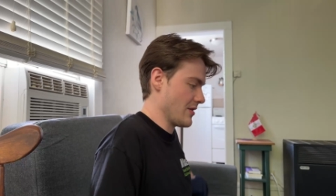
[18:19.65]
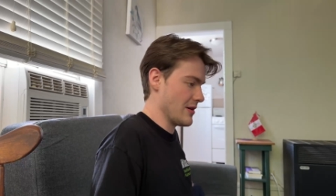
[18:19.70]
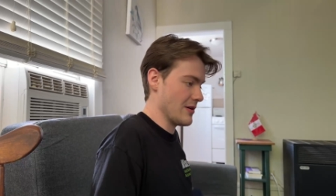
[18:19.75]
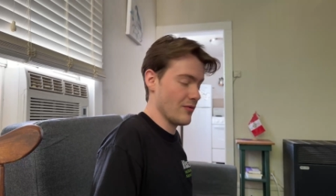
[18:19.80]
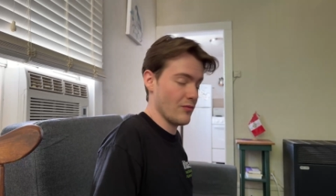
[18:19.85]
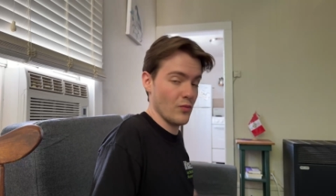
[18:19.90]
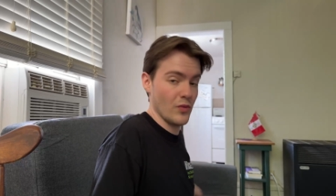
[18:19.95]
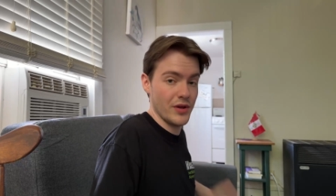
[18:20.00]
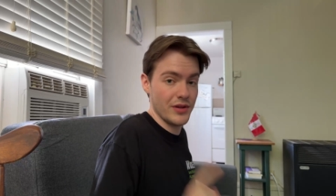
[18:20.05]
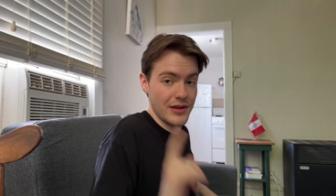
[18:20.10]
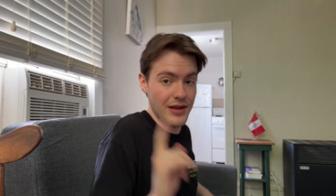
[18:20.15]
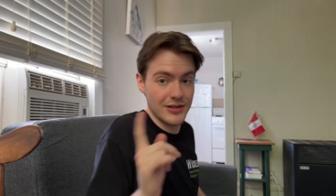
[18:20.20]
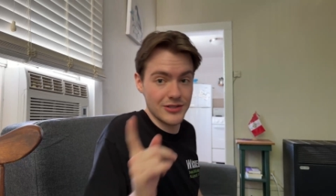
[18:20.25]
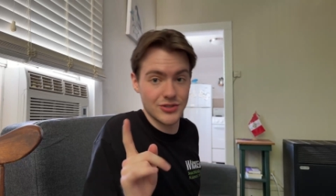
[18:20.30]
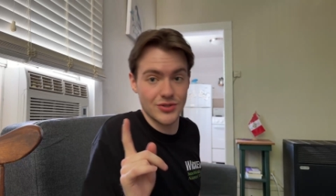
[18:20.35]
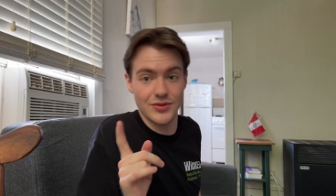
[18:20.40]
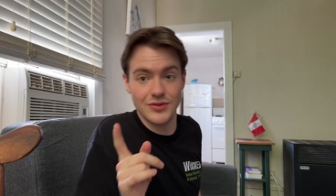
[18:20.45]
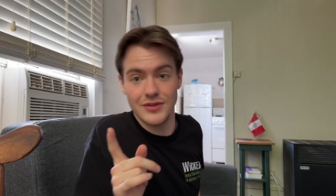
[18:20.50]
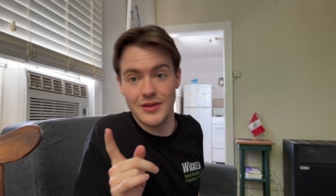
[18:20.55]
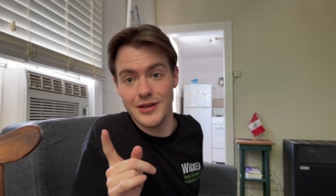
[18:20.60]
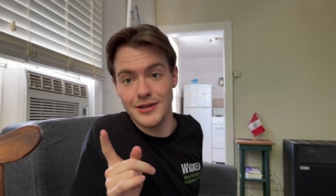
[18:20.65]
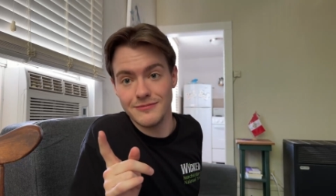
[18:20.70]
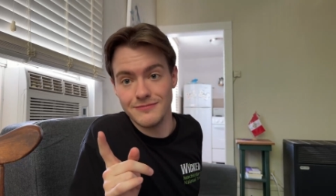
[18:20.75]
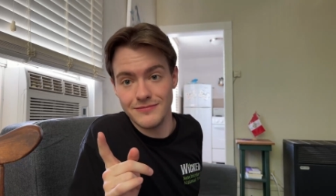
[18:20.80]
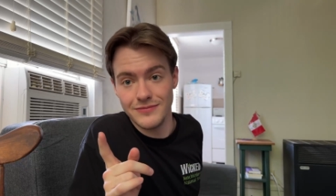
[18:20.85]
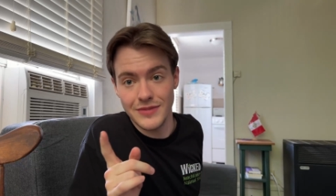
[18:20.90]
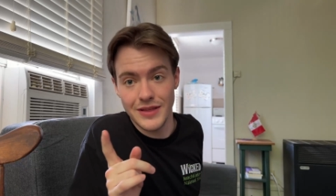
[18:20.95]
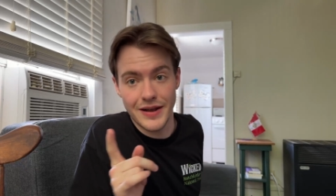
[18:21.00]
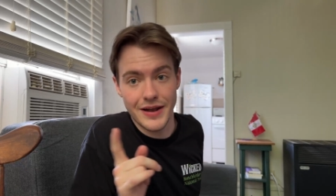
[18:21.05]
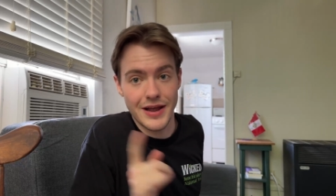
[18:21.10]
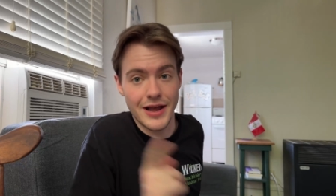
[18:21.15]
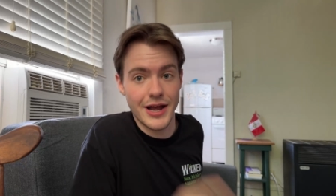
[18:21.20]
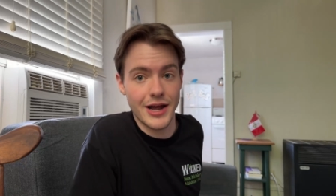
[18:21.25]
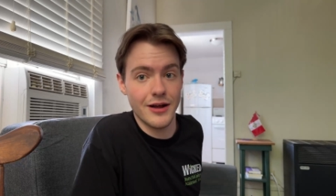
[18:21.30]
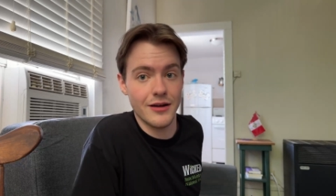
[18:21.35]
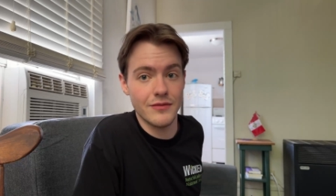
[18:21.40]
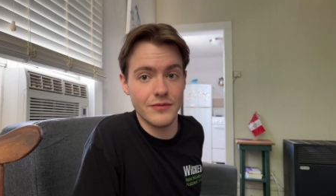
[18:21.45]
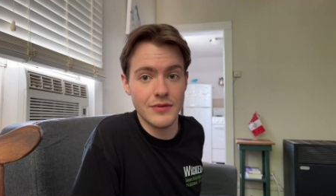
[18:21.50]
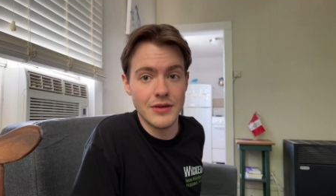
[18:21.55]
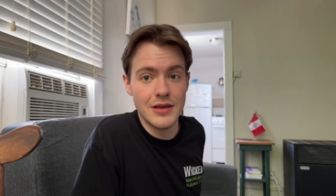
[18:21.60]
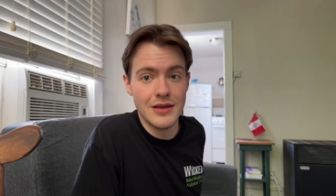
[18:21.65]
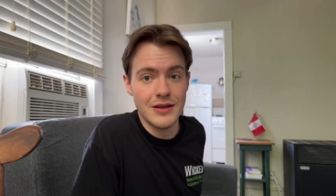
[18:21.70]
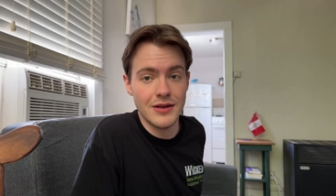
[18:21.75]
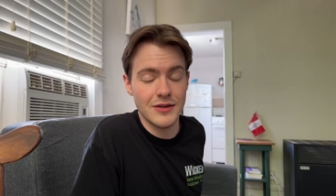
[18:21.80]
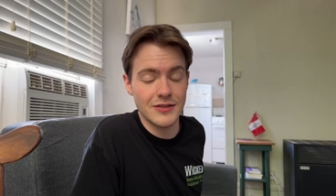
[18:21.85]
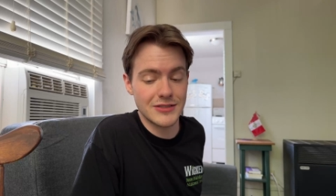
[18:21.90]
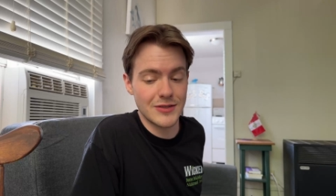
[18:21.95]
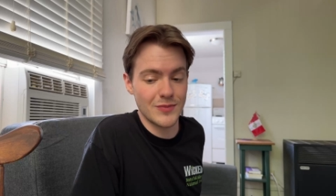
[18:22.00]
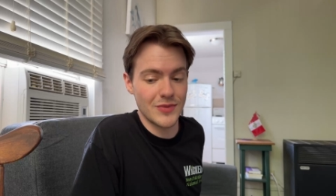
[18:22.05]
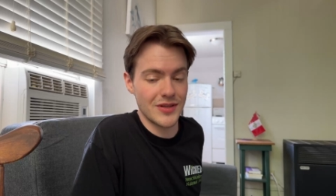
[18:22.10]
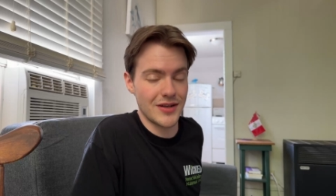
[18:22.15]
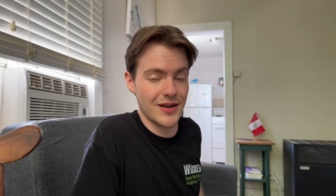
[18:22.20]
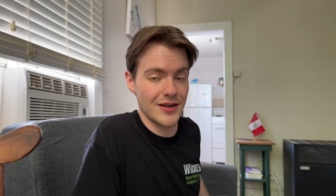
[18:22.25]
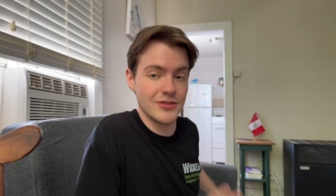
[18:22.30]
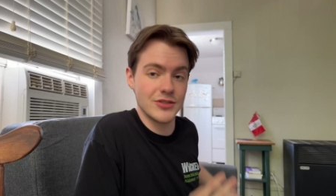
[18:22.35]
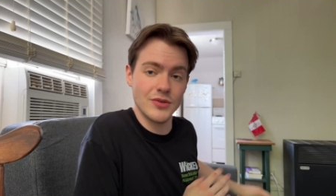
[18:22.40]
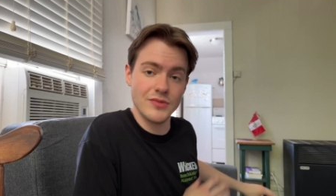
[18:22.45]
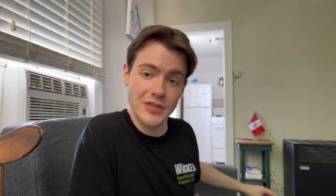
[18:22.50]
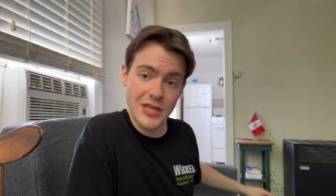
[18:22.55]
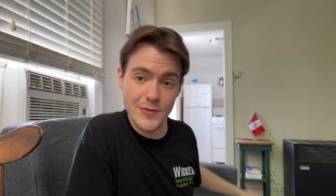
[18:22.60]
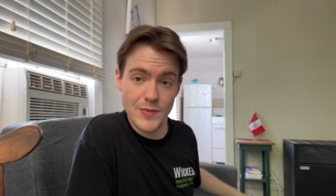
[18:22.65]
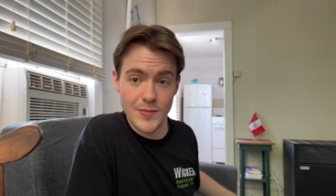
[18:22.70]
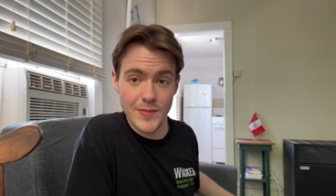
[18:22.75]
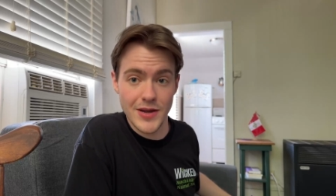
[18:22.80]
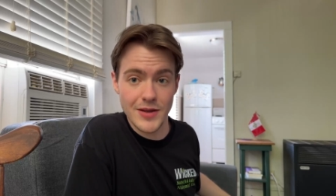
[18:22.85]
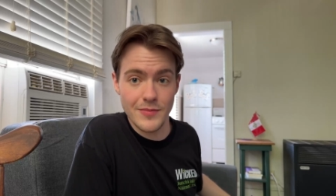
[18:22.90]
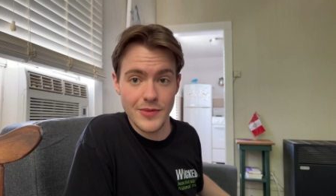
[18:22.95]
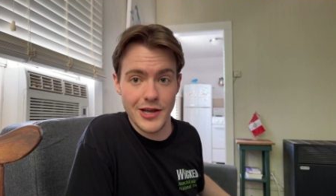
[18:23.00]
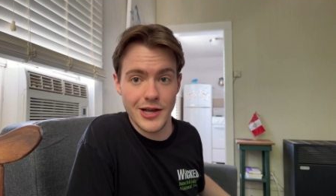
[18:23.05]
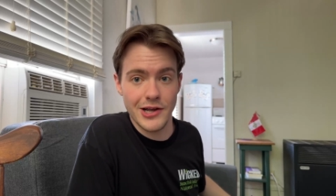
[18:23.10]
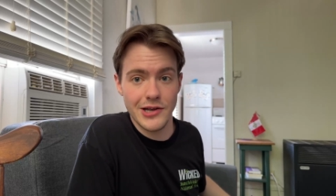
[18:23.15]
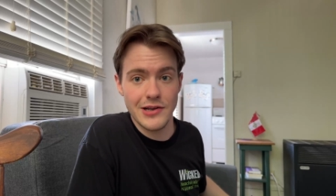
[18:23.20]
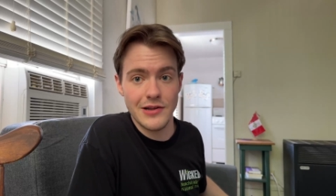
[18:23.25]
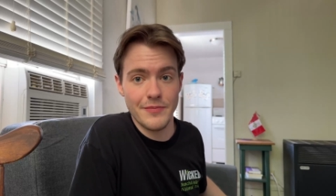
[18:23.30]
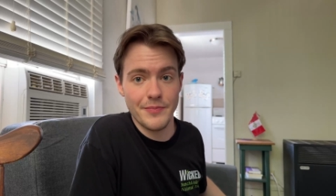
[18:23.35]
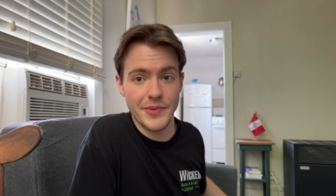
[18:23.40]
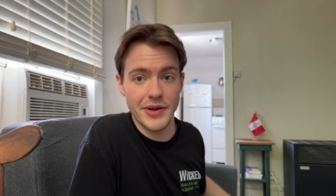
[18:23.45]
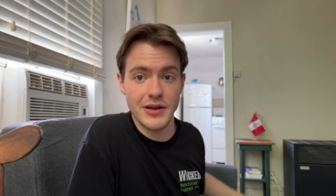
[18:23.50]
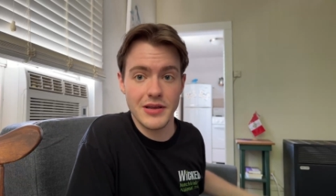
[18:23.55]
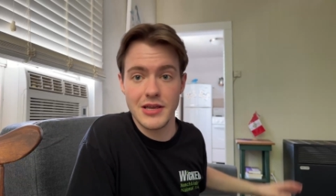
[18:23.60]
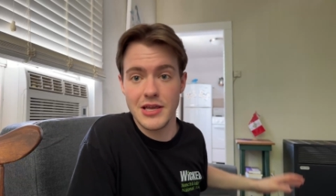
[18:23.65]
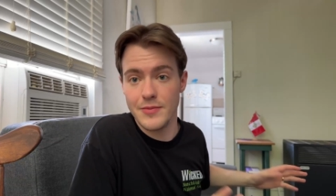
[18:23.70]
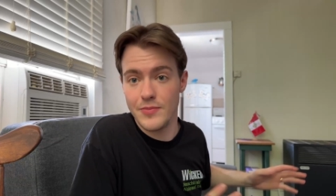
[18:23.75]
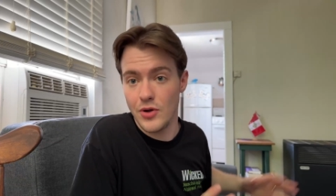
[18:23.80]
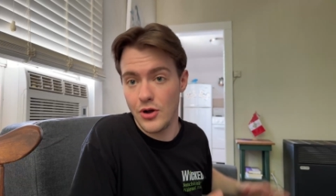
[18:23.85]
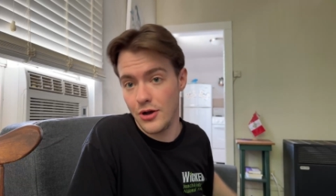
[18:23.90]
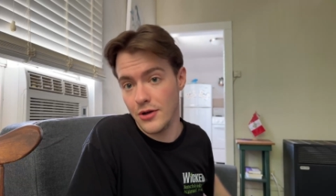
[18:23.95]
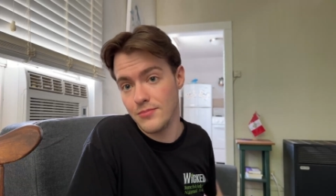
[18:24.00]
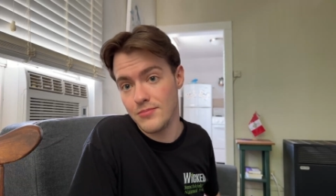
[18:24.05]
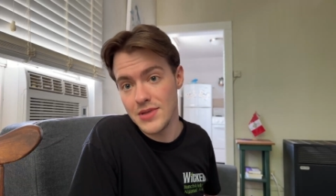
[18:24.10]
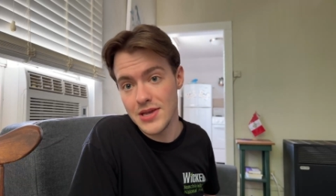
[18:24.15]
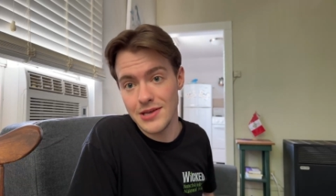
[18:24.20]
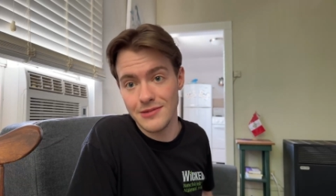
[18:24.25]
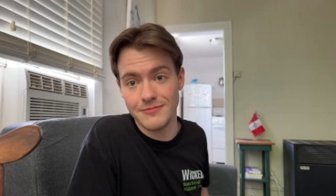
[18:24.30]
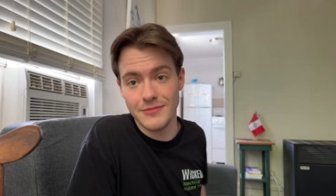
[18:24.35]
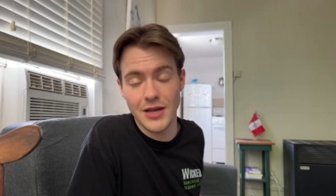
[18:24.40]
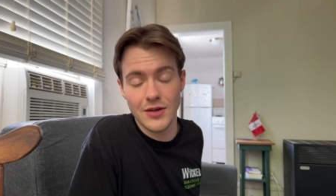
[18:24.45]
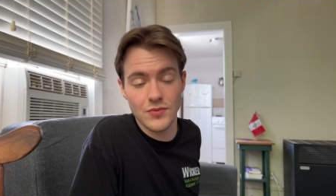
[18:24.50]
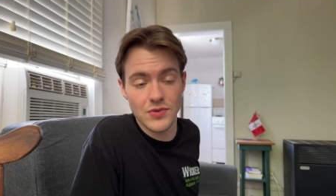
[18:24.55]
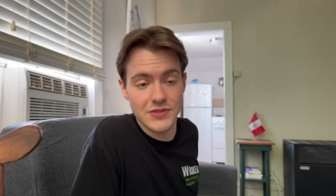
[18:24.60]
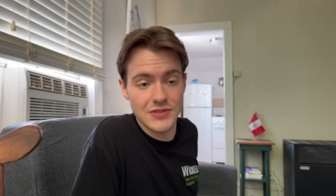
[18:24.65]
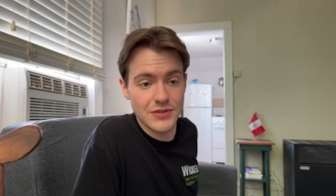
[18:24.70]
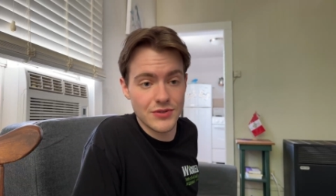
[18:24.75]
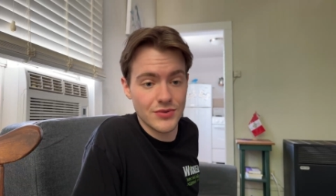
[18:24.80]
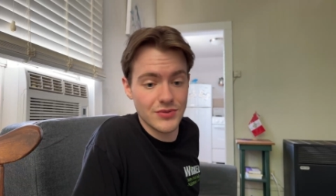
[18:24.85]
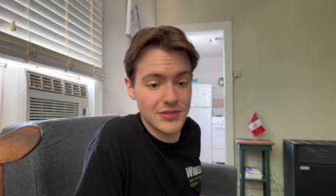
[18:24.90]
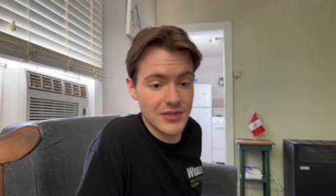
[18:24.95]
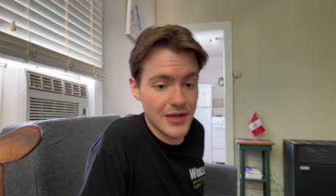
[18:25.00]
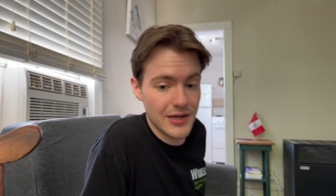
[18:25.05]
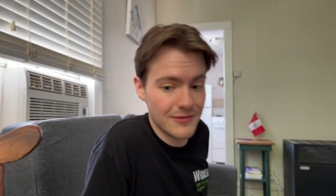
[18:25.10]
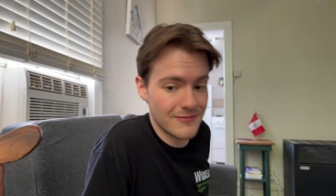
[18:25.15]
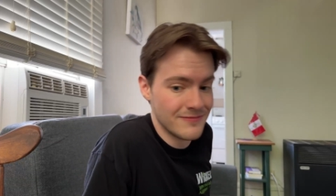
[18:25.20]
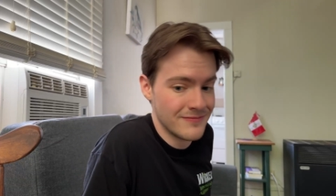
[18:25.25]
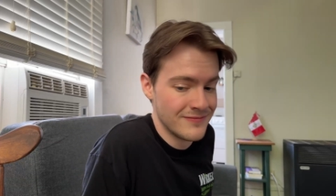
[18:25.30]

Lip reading: One extra thing that I have is something that I don't keep in my bag, but I keep on me every single day.